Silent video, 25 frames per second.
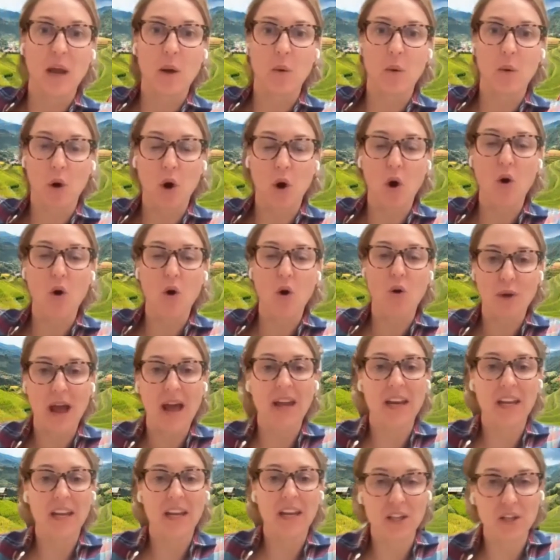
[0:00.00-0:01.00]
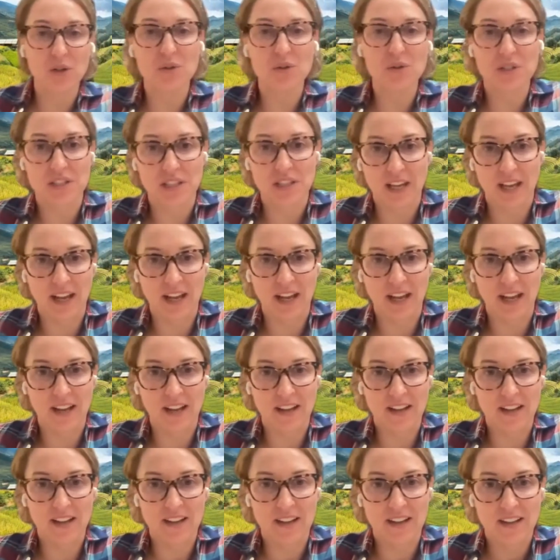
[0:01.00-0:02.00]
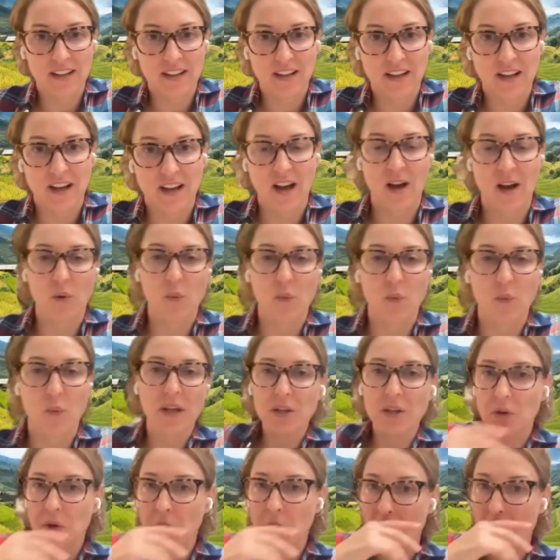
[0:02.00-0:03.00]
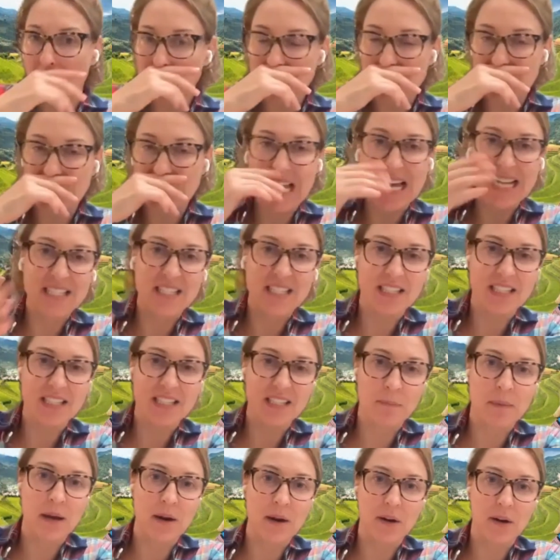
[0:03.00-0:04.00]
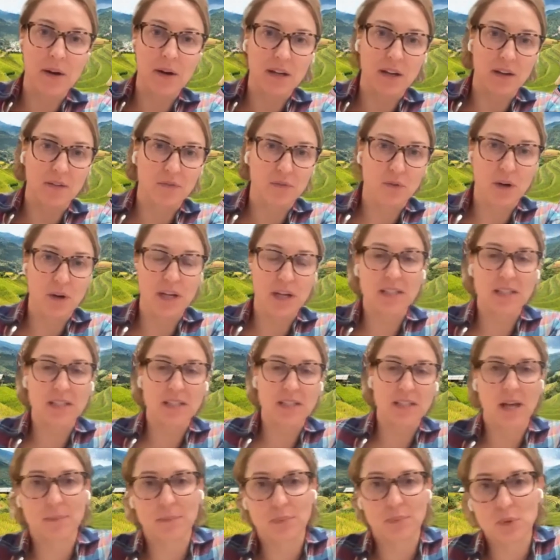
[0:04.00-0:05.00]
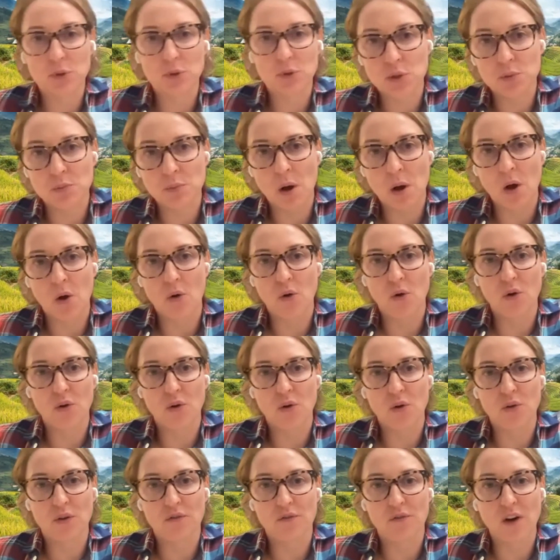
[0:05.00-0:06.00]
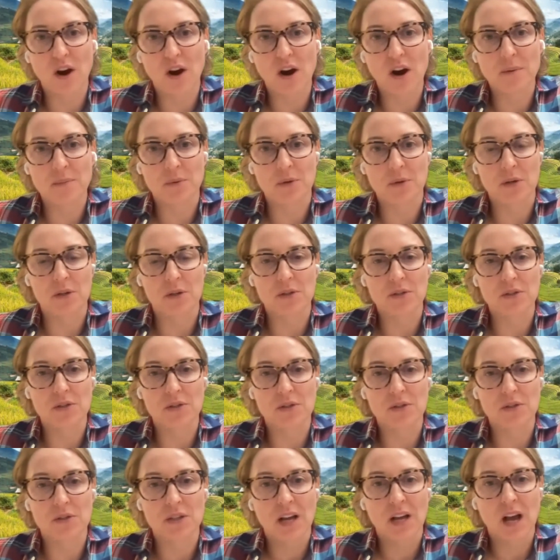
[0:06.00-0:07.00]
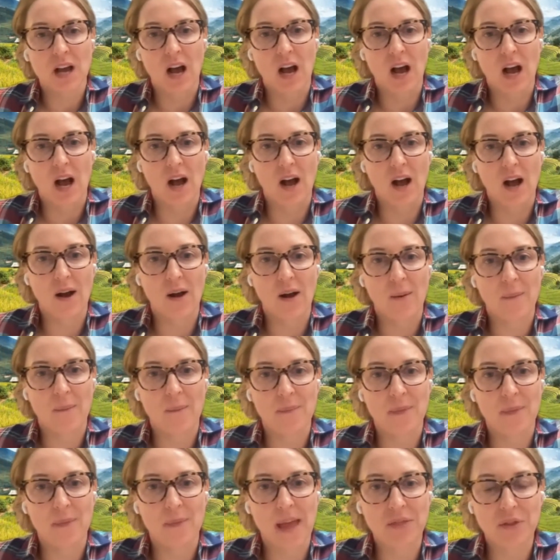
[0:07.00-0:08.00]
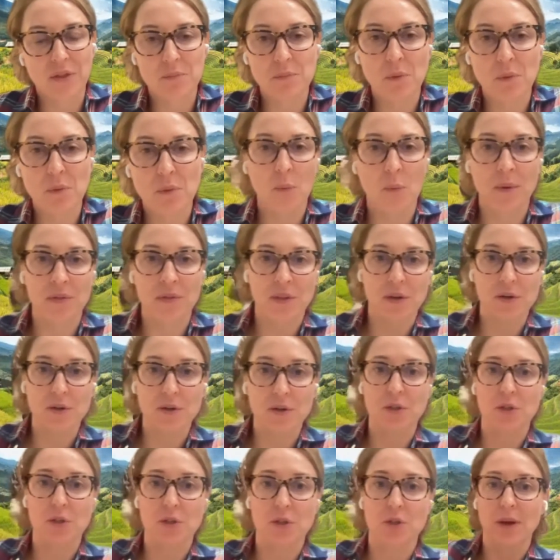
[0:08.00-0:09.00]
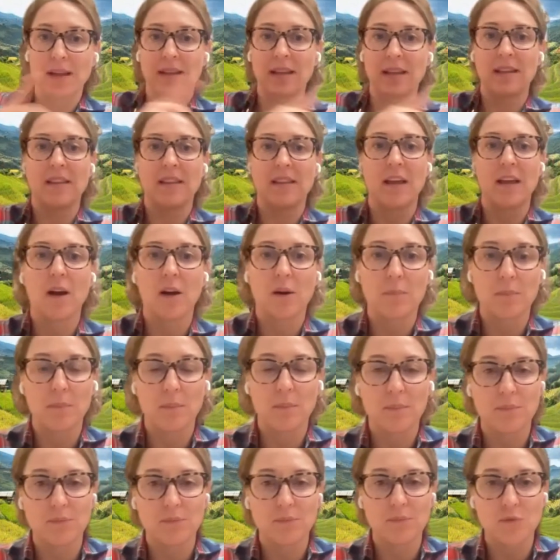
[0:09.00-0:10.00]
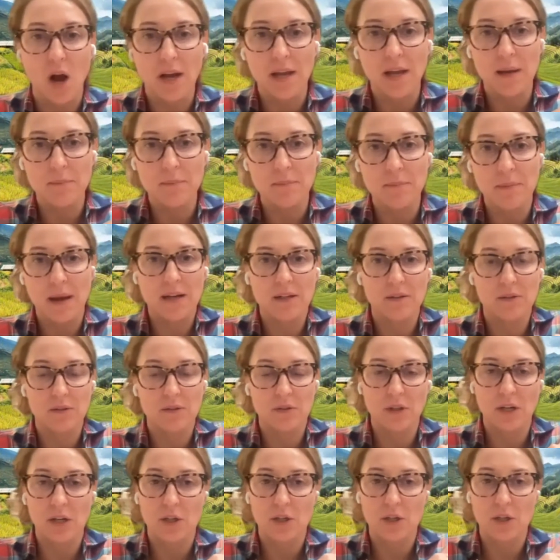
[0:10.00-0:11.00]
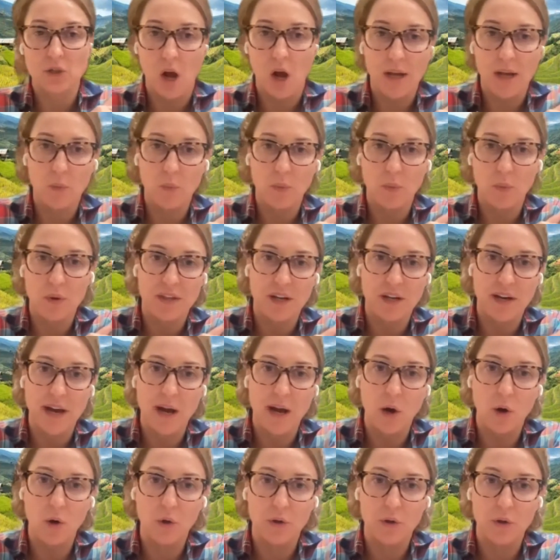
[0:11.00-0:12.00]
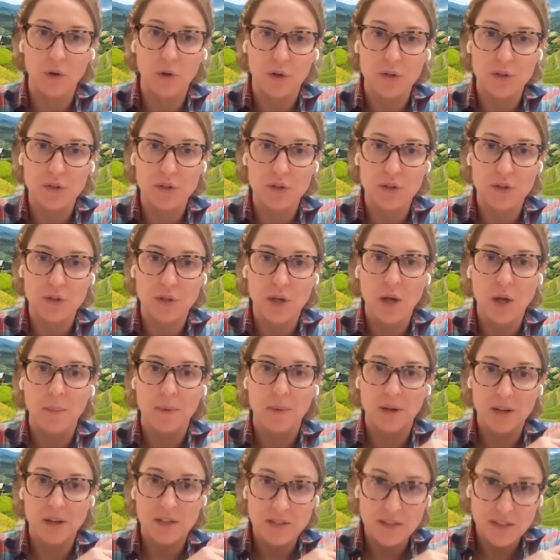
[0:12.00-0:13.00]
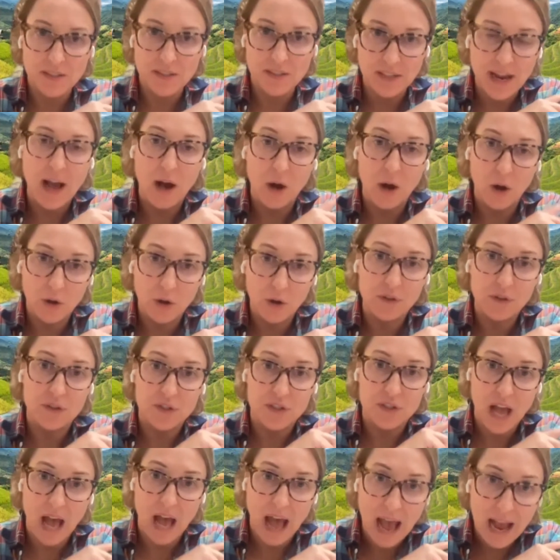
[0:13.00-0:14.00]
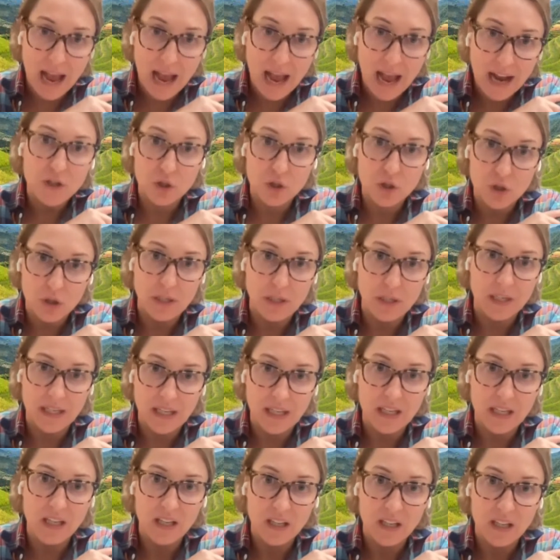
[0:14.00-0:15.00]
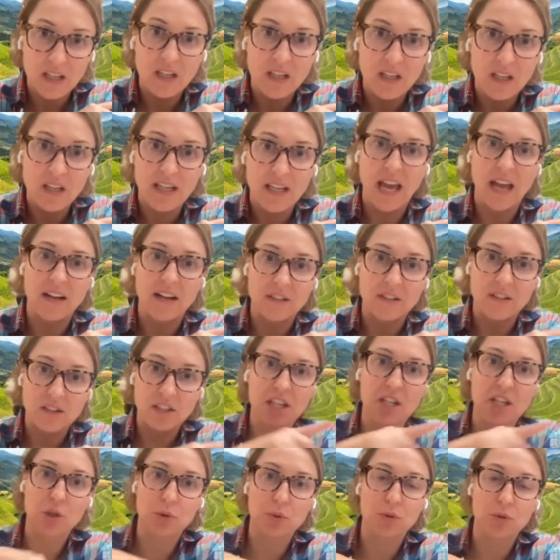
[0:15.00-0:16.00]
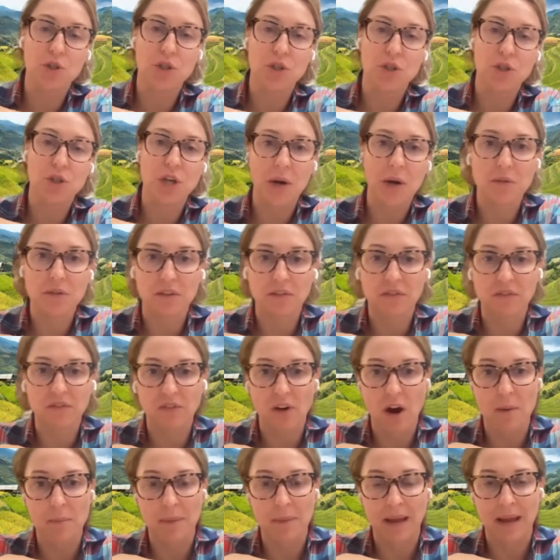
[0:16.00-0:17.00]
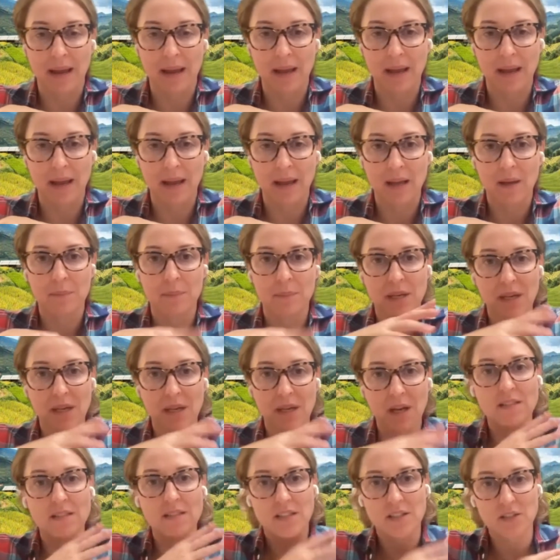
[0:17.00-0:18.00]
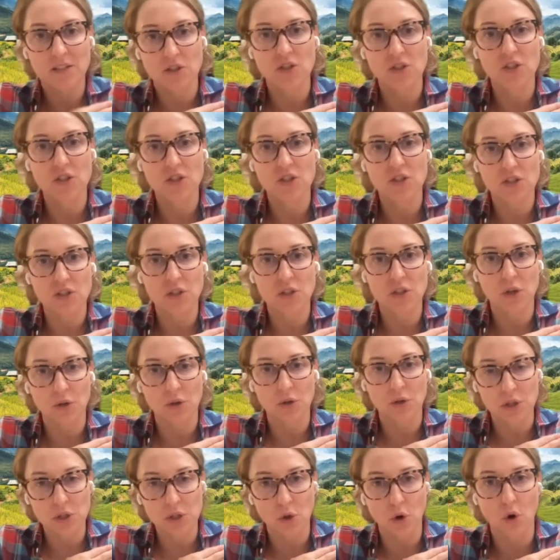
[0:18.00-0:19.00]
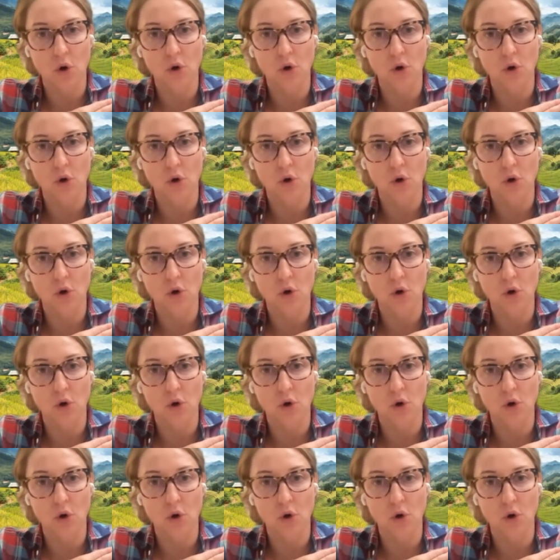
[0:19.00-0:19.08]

they were yeah. already using. Uh, when you go to Latin America, for example, smallholder farmers um, at the moment there is a trend that they are talking back they're talking with their elders because their elders actually can teach regenerative farming because it's just you know